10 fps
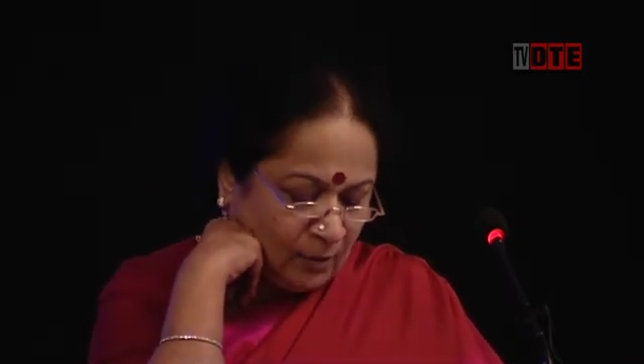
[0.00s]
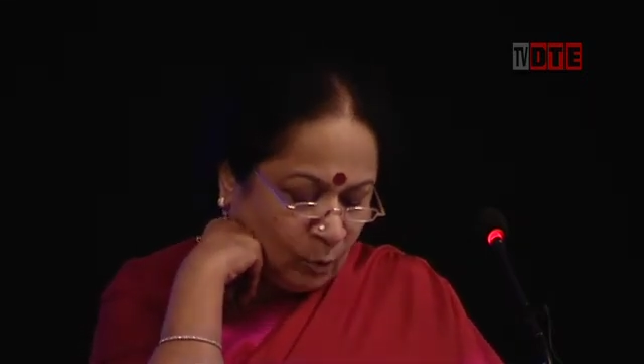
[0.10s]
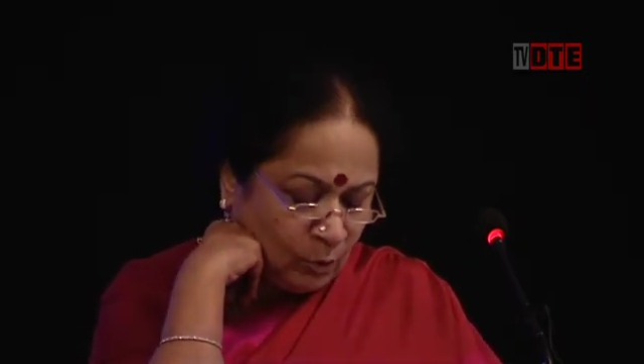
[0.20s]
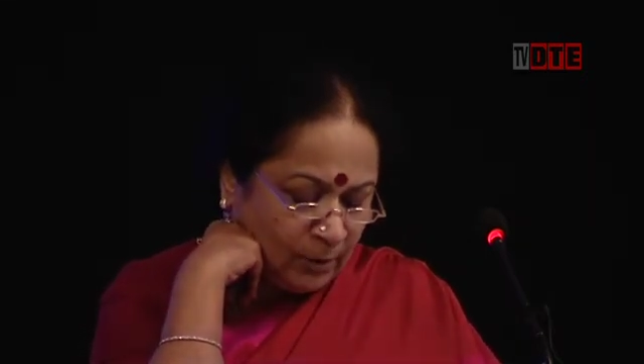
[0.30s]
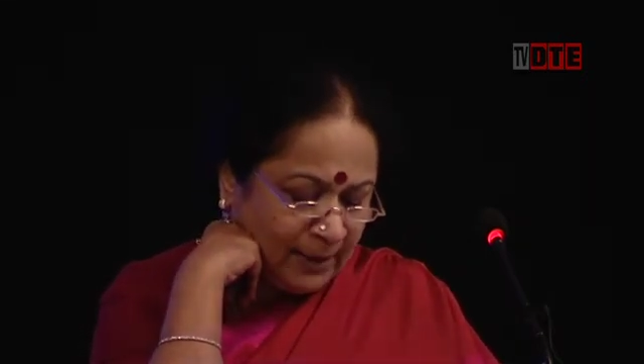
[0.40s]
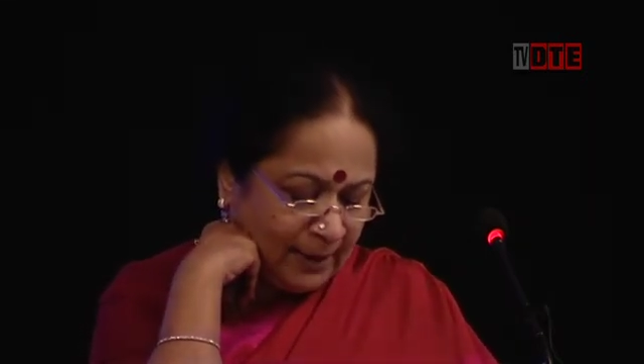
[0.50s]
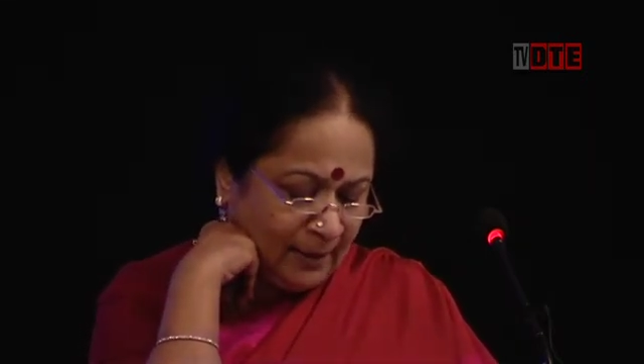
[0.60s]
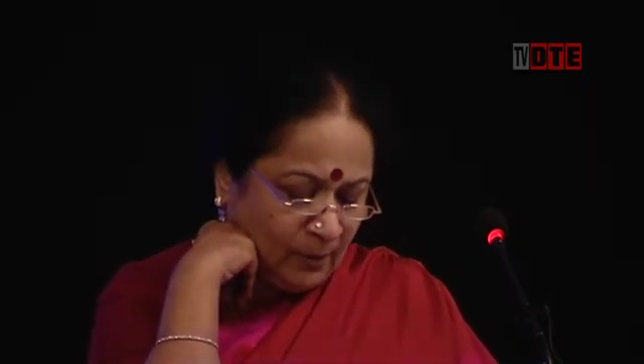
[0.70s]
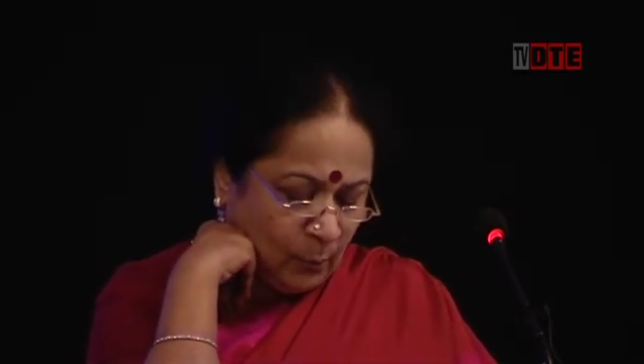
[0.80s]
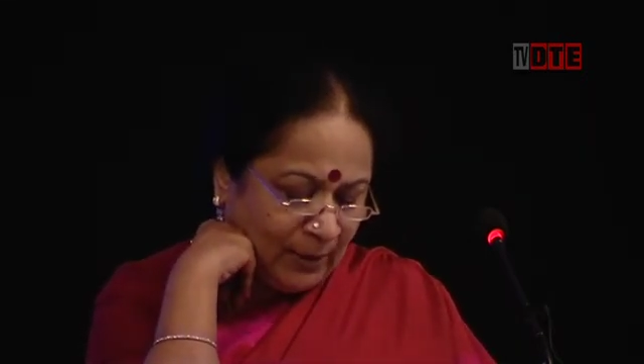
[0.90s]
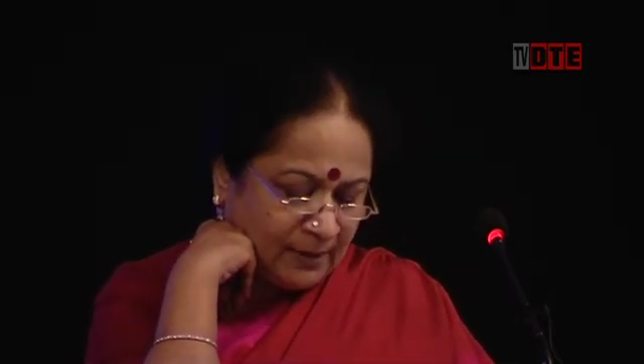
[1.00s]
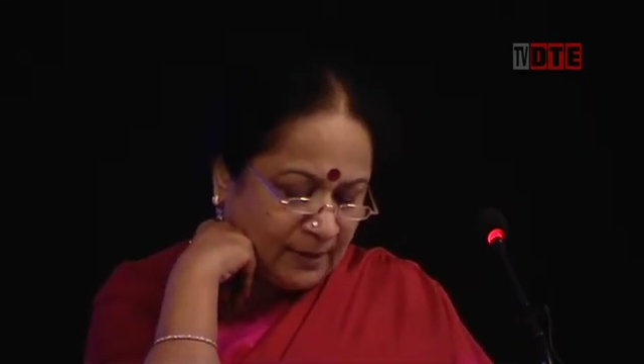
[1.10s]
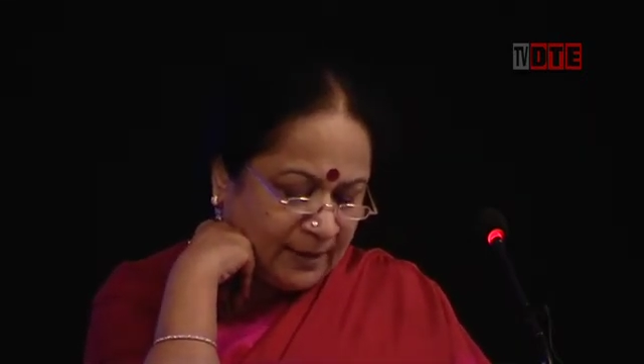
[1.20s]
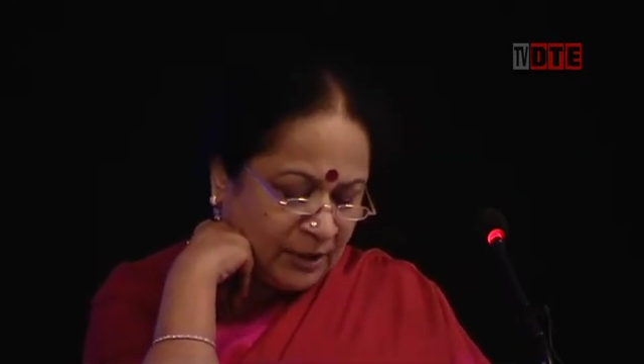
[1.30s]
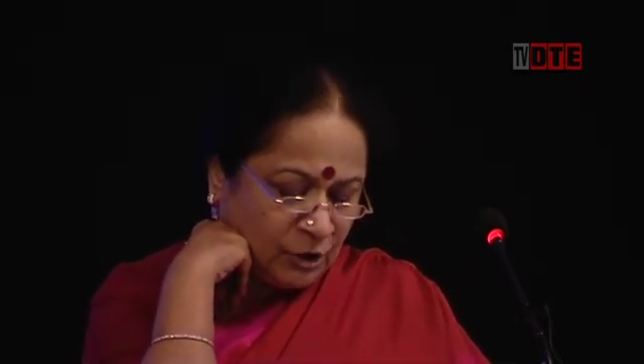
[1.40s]
only when the
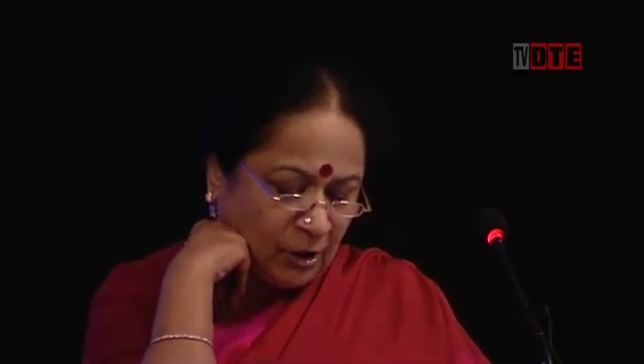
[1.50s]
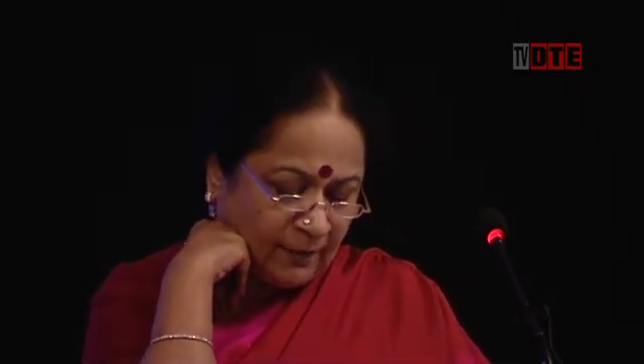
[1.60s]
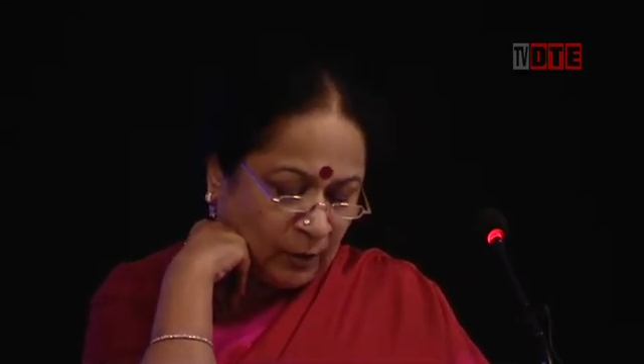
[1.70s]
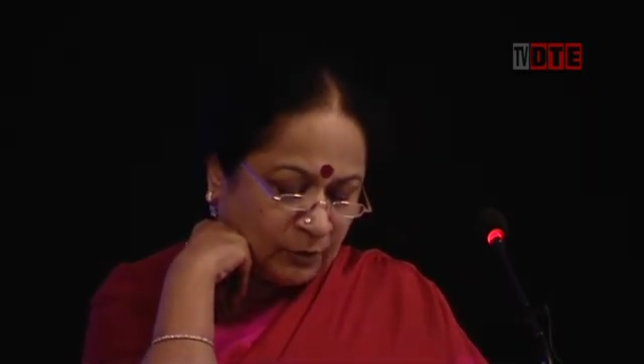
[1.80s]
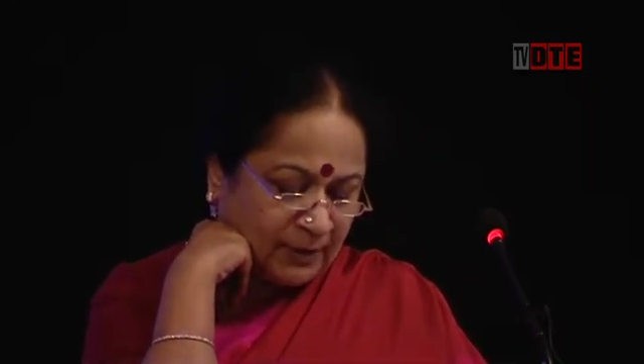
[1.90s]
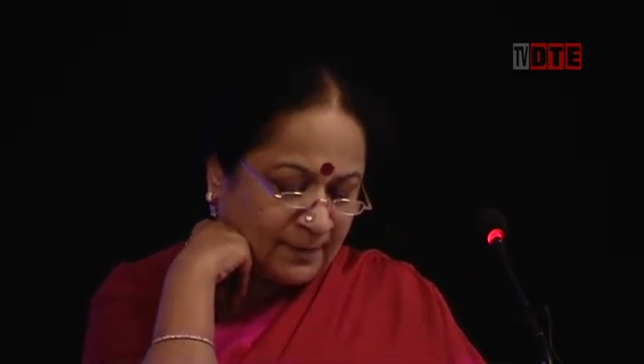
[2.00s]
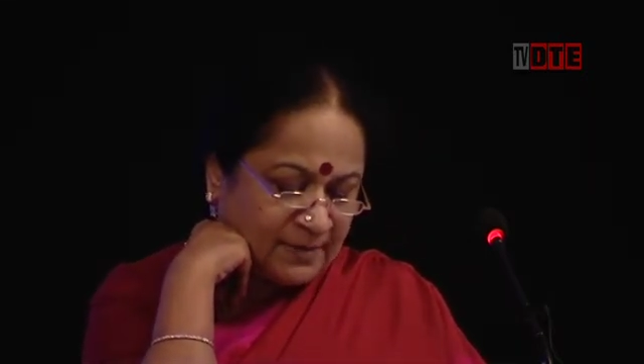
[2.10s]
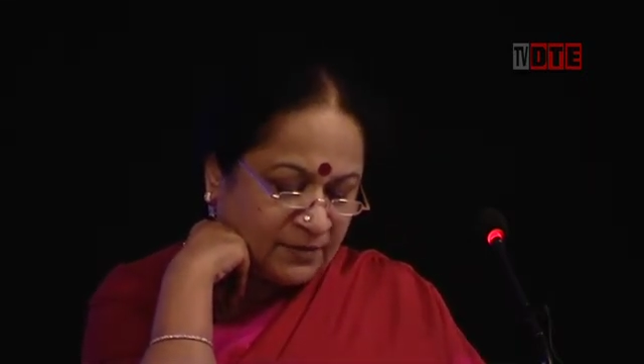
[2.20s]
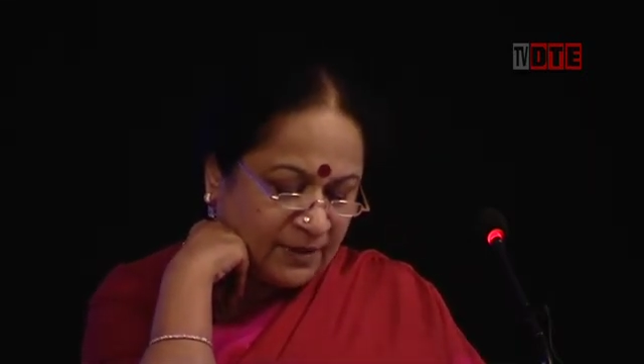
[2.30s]
nature of outcomes